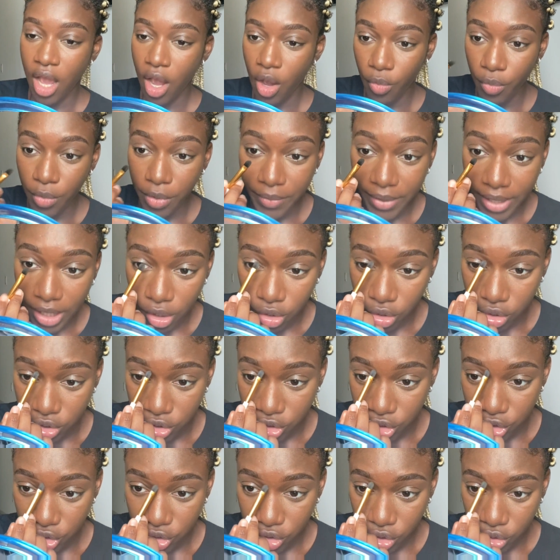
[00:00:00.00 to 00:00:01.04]
We were
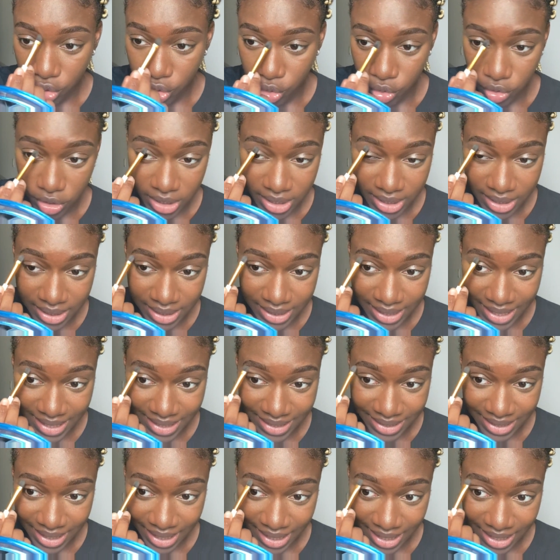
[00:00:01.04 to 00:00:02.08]
conditioned to stay
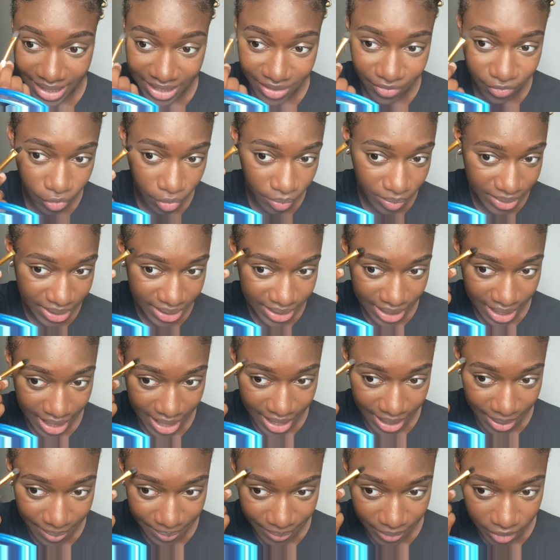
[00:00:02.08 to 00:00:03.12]
silent from
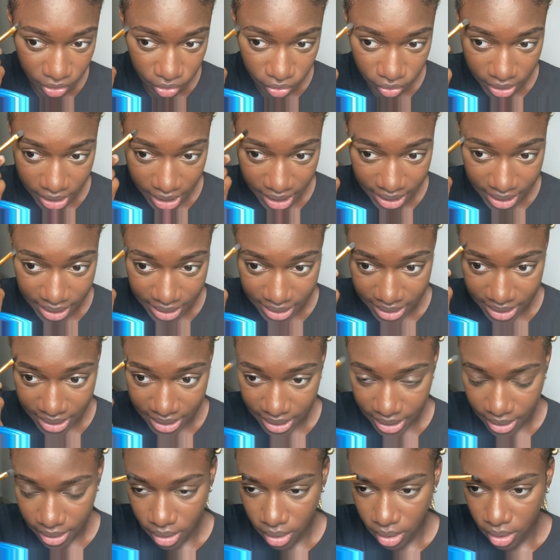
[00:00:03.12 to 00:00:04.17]
time, you guys,
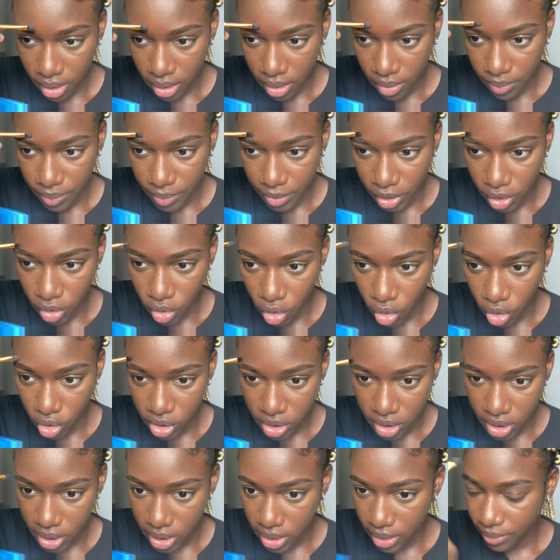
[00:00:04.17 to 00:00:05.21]

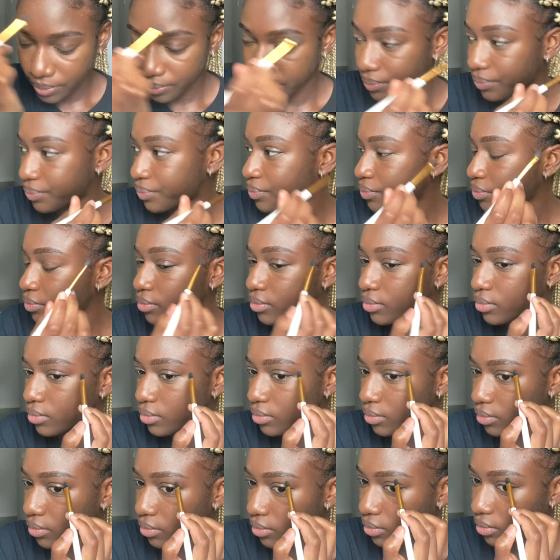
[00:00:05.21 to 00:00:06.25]
because
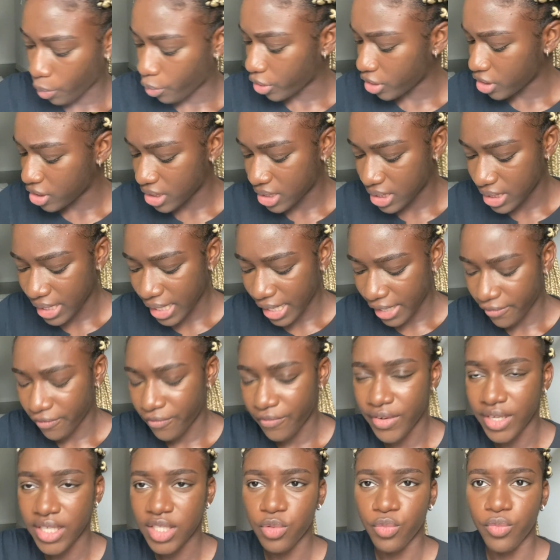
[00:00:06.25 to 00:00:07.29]
when you see like
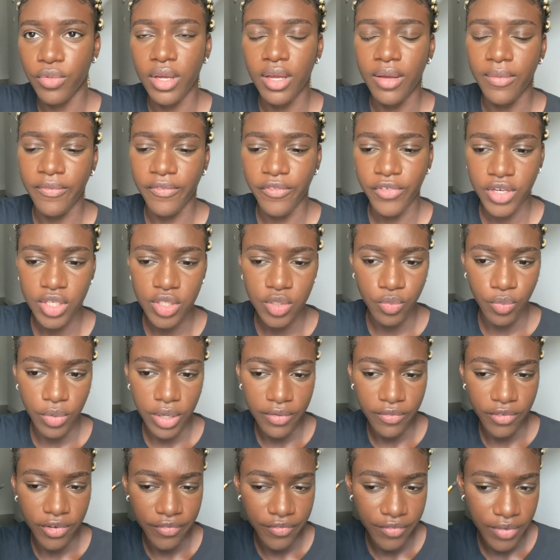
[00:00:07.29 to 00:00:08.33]
first
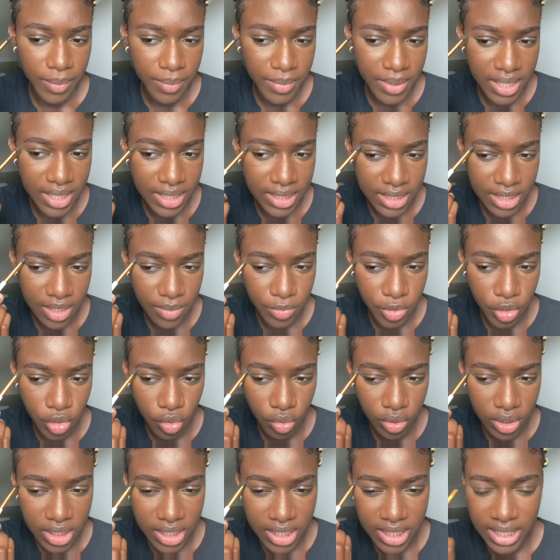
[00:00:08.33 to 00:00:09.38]
wave of feminism, you
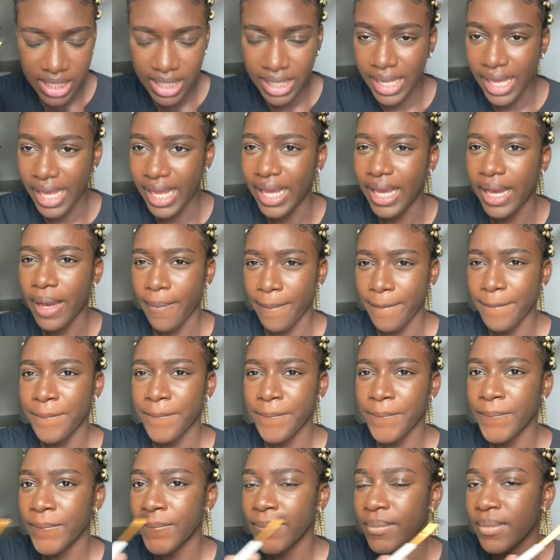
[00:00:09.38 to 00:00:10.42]
only see like,
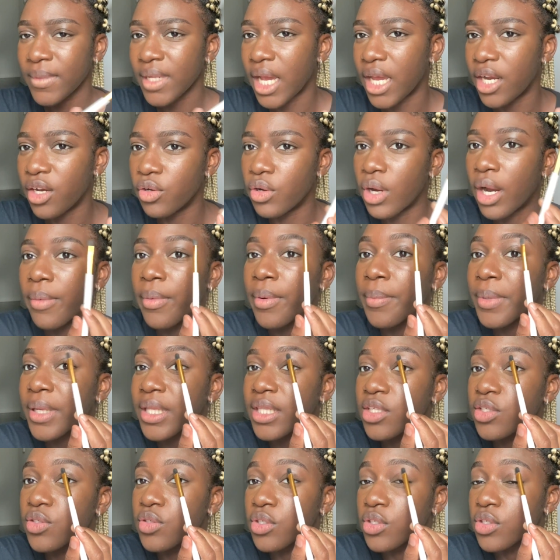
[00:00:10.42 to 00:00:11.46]
I remember
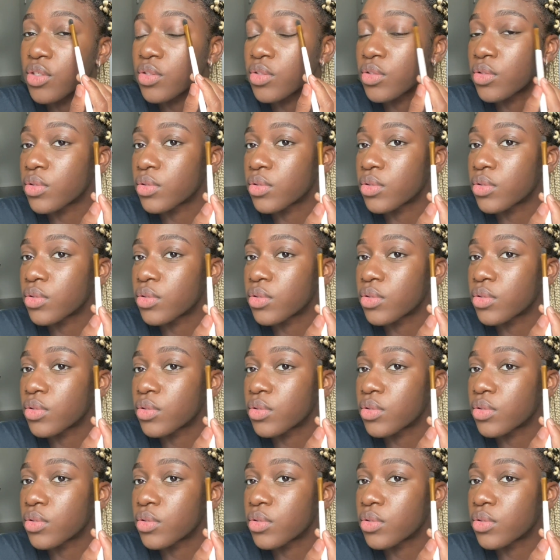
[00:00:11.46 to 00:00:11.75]
this was